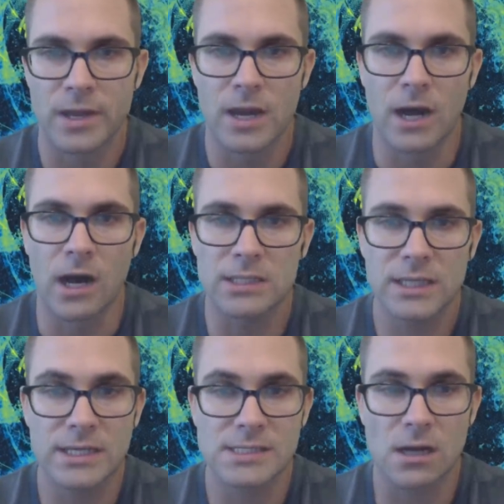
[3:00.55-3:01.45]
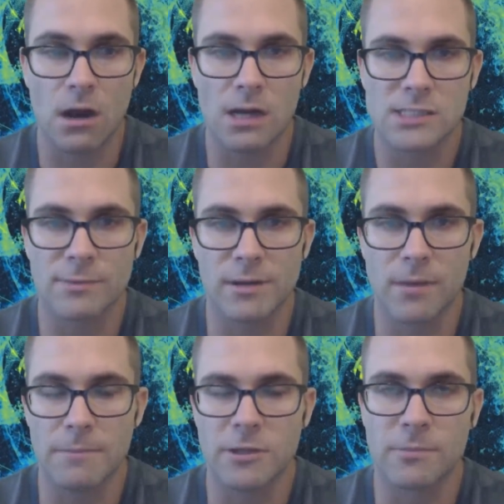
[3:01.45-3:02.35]
Huntley is awesome, and he might
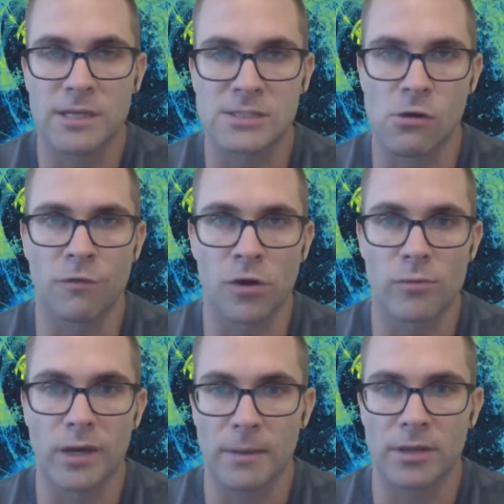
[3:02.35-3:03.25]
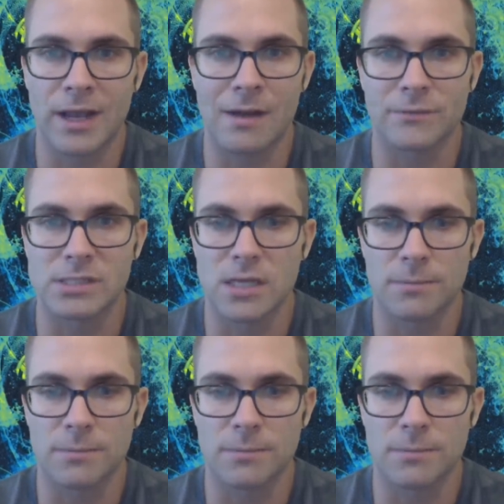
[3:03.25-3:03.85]
be the best overall running back play on the slate